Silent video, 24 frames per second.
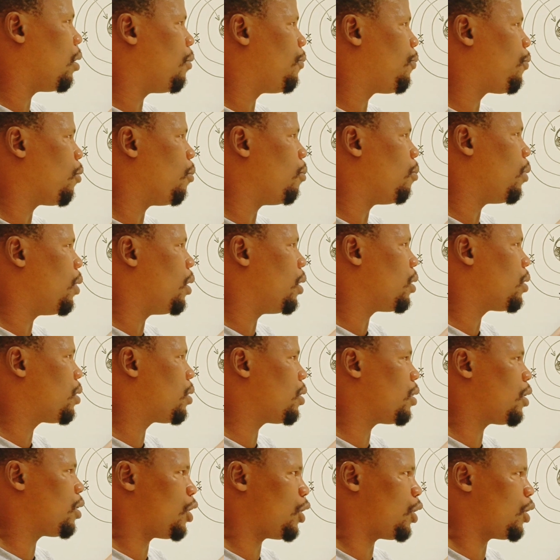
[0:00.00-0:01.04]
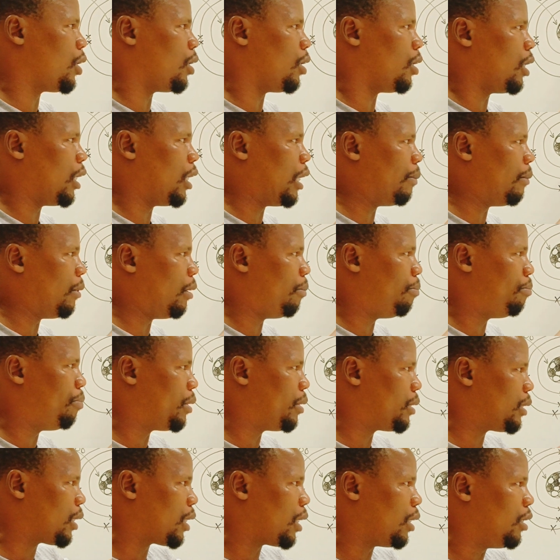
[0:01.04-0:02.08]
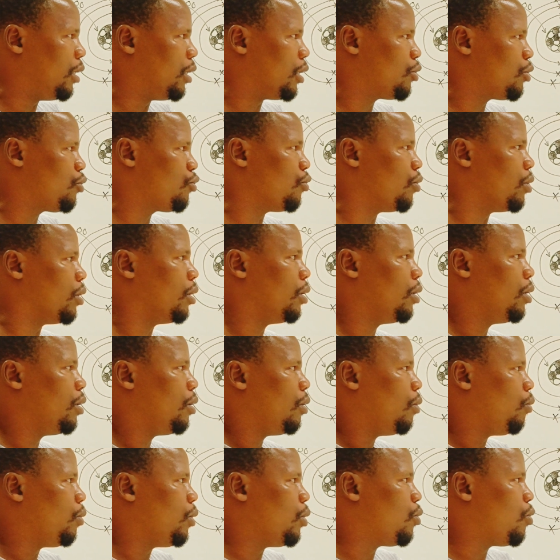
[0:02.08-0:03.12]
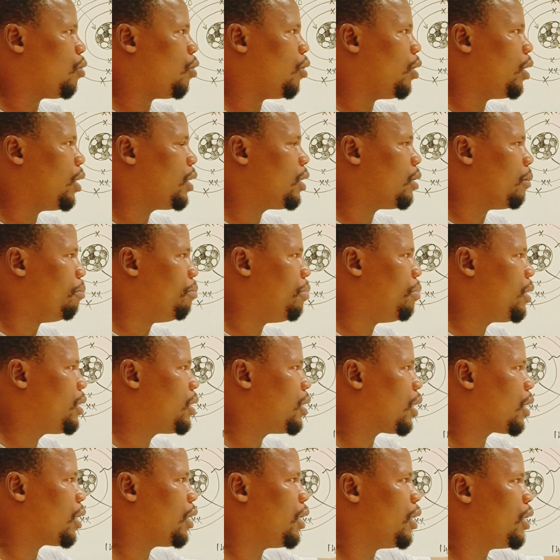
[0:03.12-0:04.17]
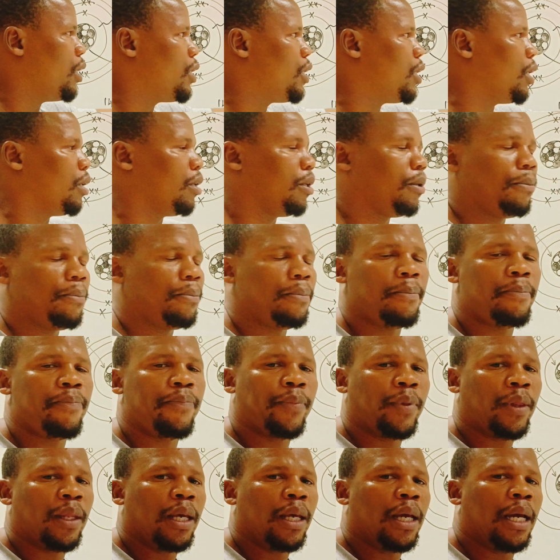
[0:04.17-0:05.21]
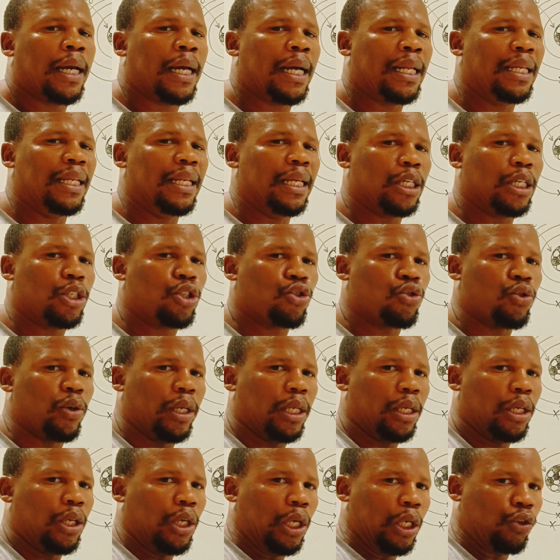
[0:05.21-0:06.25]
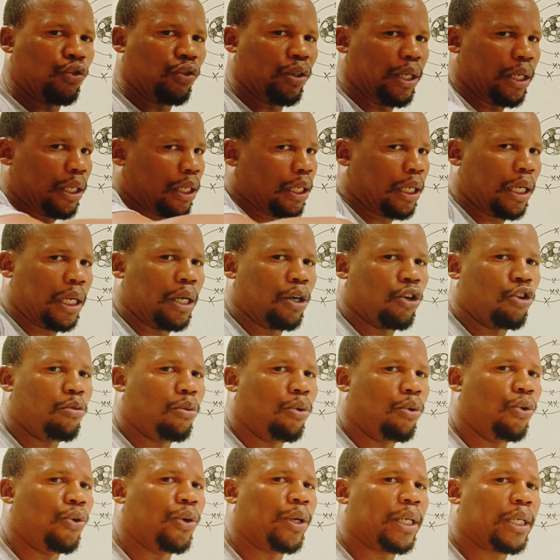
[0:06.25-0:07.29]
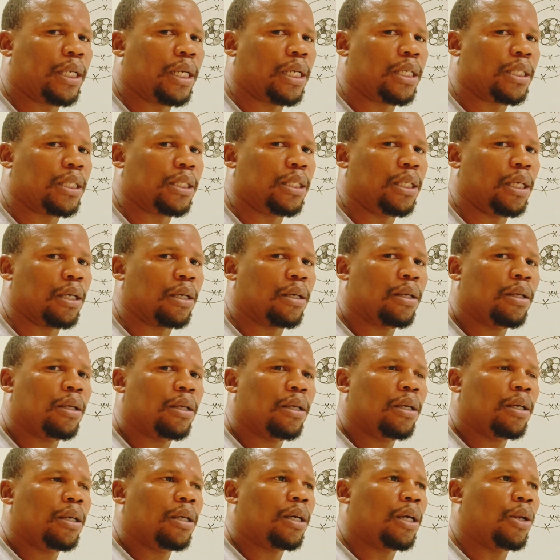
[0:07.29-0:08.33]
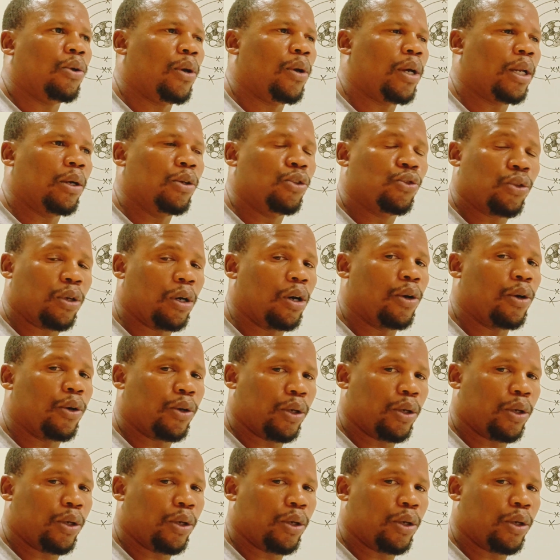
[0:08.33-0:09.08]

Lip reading: from this shell, electron, we call it beta radiation. High electron is right. So the electron